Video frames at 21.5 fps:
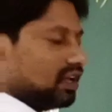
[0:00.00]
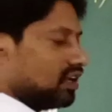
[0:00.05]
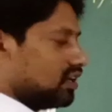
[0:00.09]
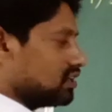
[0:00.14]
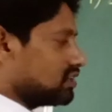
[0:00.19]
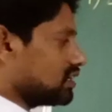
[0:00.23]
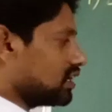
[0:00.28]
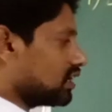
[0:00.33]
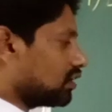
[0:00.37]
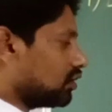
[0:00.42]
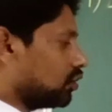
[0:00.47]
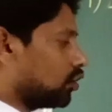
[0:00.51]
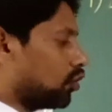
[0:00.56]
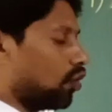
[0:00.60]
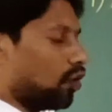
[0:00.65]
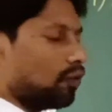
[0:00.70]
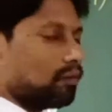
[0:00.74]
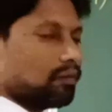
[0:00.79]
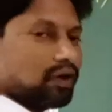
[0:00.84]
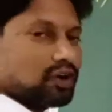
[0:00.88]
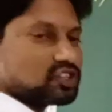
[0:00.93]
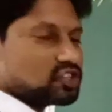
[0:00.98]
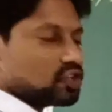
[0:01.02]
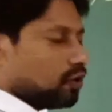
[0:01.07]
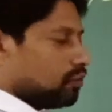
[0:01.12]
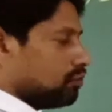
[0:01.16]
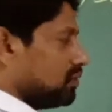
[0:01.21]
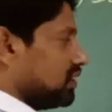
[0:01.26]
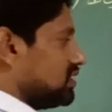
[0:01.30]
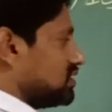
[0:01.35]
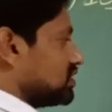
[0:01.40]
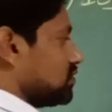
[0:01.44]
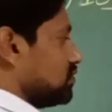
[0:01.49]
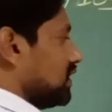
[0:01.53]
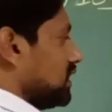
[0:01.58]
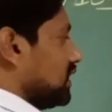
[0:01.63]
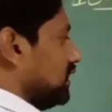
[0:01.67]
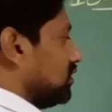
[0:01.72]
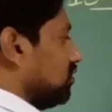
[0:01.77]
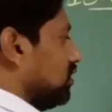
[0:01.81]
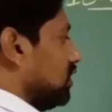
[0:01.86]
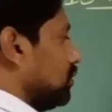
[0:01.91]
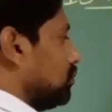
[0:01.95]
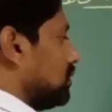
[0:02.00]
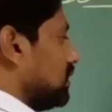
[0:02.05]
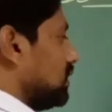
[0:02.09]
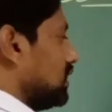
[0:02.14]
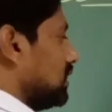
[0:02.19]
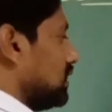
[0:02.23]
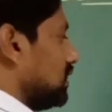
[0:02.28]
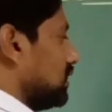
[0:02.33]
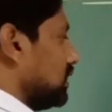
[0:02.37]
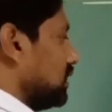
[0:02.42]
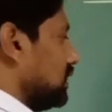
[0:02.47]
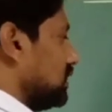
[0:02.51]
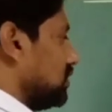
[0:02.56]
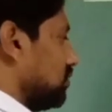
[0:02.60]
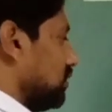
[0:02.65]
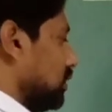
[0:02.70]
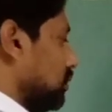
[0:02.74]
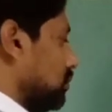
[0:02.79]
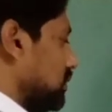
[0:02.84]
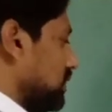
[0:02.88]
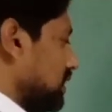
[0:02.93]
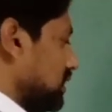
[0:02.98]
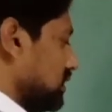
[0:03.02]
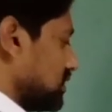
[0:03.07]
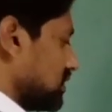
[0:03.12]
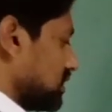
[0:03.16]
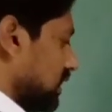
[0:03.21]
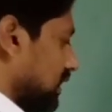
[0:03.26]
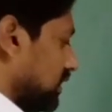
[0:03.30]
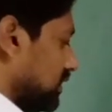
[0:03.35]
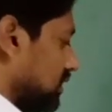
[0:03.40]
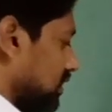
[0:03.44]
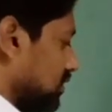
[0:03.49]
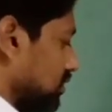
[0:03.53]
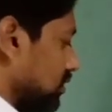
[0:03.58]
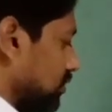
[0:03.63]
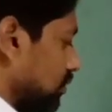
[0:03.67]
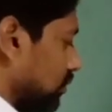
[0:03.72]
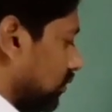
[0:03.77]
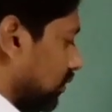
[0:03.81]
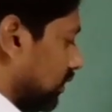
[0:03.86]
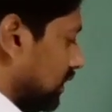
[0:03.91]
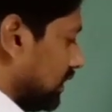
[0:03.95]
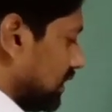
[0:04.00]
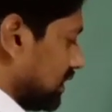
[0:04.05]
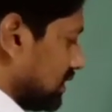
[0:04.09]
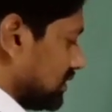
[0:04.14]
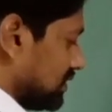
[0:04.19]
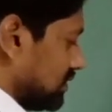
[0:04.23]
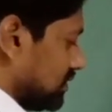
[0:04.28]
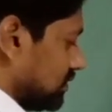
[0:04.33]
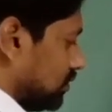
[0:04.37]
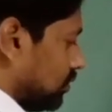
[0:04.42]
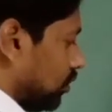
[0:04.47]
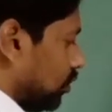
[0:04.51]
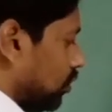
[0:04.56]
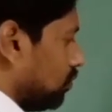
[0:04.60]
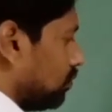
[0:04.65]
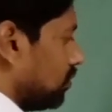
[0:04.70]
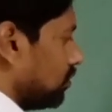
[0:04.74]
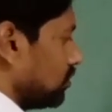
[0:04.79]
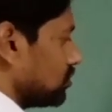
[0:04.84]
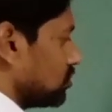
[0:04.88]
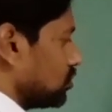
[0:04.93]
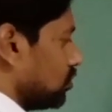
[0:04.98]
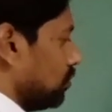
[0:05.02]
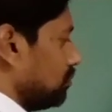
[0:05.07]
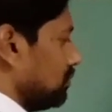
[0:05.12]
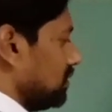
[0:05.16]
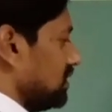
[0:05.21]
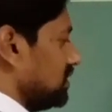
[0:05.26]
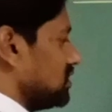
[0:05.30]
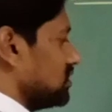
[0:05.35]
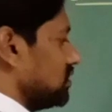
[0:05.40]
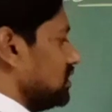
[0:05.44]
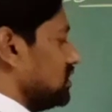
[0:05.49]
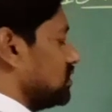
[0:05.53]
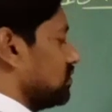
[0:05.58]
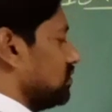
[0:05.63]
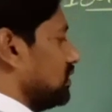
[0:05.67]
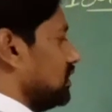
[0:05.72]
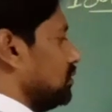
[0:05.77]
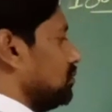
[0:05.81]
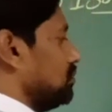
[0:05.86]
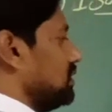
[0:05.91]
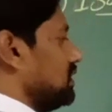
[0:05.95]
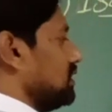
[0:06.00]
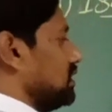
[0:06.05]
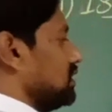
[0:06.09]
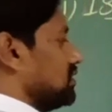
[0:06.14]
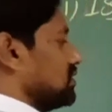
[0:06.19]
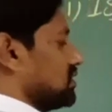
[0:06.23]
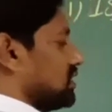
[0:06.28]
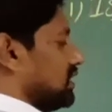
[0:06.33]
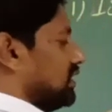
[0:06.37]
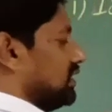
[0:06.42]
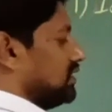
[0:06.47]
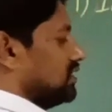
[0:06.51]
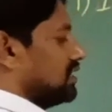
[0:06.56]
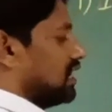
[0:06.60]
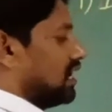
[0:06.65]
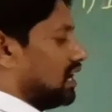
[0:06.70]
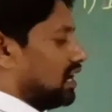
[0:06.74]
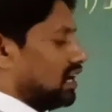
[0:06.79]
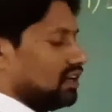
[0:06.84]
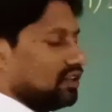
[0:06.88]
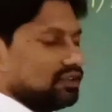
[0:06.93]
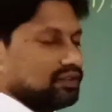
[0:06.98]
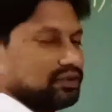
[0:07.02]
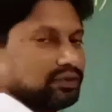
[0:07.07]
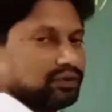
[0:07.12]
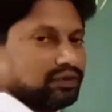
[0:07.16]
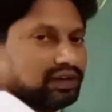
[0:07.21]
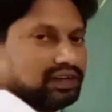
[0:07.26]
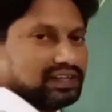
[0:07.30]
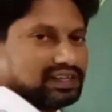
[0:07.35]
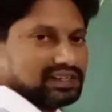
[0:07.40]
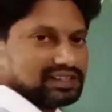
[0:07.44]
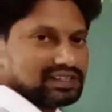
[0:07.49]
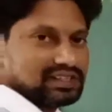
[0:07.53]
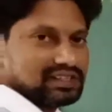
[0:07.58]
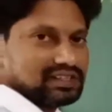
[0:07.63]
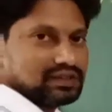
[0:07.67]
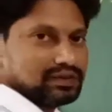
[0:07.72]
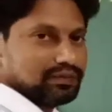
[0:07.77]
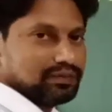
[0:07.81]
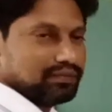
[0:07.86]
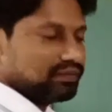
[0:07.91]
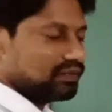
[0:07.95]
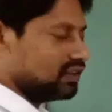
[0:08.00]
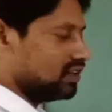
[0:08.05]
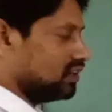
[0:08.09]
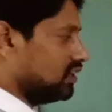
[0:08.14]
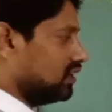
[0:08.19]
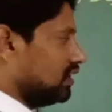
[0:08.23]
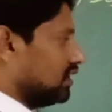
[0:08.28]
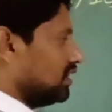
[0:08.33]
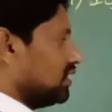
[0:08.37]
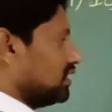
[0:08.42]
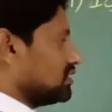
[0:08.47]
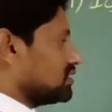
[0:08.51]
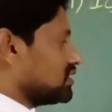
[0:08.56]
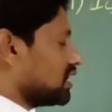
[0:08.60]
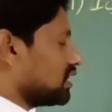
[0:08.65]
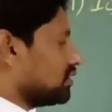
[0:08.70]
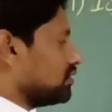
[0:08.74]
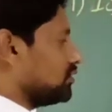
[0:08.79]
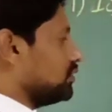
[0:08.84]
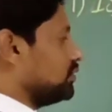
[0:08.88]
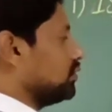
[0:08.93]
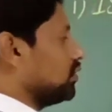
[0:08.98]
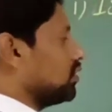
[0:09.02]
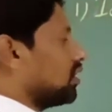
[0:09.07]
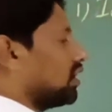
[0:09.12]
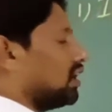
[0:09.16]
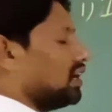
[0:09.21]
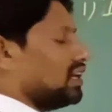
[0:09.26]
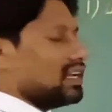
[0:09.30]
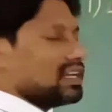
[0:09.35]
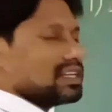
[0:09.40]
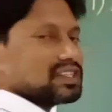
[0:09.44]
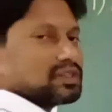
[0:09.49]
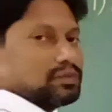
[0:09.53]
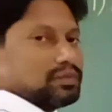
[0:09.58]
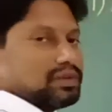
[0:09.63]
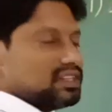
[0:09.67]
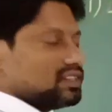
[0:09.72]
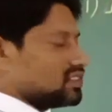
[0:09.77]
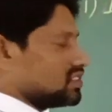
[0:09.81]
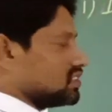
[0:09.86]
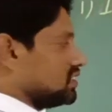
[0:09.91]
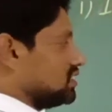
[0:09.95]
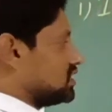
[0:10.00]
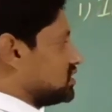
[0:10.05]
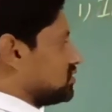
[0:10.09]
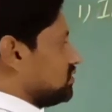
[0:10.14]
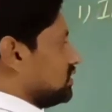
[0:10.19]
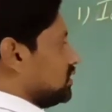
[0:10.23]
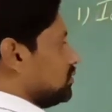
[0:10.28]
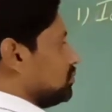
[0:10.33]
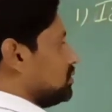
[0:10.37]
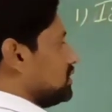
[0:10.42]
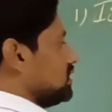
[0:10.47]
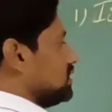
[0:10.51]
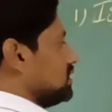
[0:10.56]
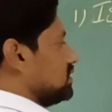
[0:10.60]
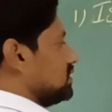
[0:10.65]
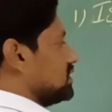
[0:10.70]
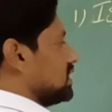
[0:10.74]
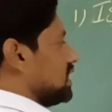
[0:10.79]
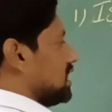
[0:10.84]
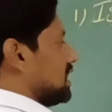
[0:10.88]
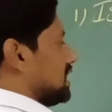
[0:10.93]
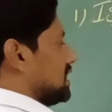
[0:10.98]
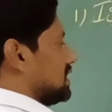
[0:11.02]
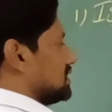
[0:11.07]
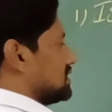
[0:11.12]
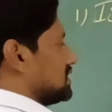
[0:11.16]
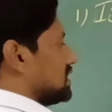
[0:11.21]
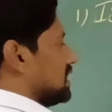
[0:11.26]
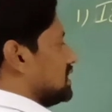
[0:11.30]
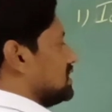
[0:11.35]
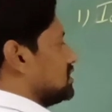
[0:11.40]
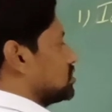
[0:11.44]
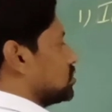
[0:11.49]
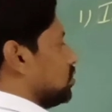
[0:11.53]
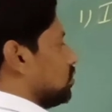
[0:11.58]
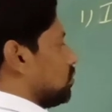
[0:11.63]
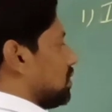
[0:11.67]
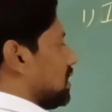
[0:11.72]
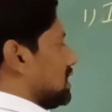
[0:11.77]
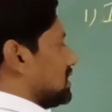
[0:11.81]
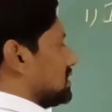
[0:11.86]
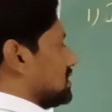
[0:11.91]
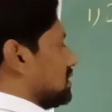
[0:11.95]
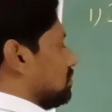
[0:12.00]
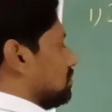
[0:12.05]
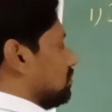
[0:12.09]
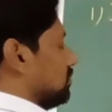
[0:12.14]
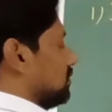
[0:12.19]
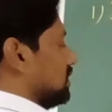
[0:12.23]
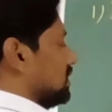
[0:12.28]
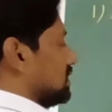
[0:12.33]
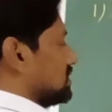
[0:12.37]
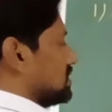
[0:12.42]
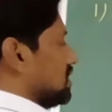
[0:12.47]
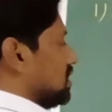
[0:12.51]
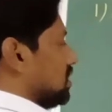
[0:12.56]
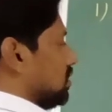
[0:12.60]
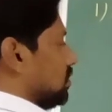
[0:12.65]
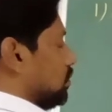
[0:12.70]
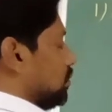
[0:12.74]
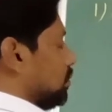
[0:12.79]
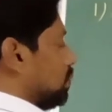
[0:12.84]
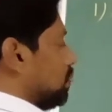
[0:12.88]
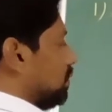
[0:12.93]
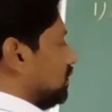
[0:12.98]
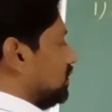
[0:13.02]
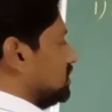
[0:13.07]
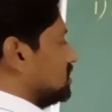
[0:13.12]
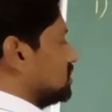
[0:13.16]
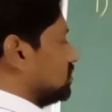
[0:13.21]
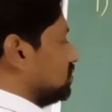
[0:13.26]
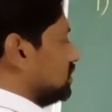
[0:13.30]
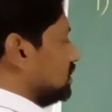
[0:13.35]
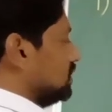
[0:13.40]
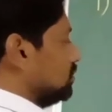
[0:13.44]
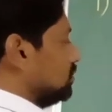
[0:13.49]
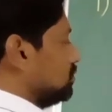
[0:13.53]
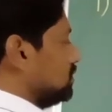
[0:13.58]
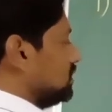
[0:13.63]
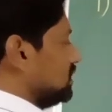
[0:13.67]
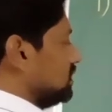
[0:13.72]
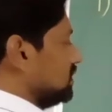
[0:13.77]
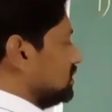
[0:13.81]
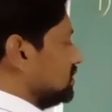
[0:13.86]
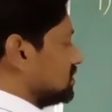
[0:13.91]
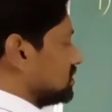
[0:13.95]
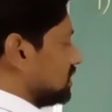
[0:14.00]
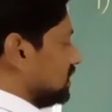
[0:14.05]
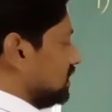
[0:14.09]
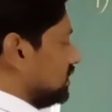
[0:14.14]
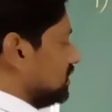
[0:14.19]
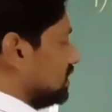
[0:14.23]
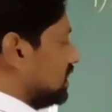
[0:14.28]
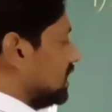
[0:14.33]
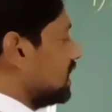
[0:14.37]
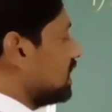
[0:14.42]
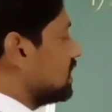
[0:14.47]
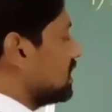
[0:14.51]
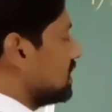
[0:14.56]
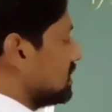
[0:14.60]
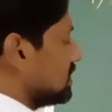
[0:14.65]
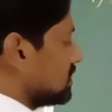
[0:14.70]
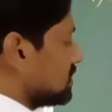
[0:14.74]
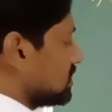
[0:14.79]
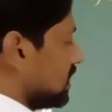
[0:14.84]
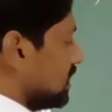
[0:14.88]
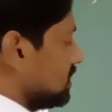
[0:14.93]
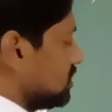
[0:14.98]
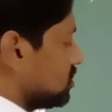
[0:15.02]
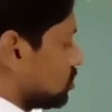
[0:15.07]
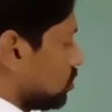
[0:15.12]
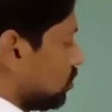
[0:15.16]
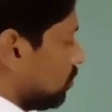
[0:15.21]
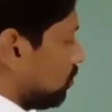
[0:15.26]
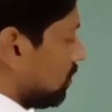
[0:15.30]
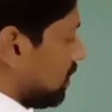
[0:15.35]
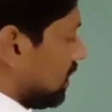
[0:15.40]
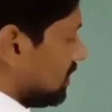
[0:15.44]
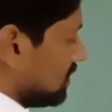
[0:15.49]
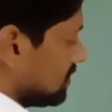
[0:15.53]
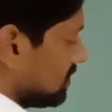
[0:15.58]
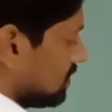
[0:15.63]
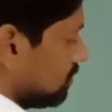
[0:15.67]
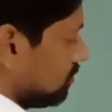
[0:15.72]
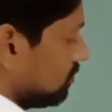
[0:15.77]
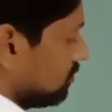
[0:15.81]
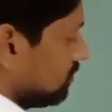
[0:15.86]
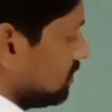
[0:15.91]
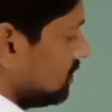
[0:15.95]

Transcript: Sir, chromosome means where it will be inside the nucleus. Chromosome means it will be inside the nucleus. Sir, nucleus means it will be in the cytoplasm. Yes or no? It will be inside the cytoplasm.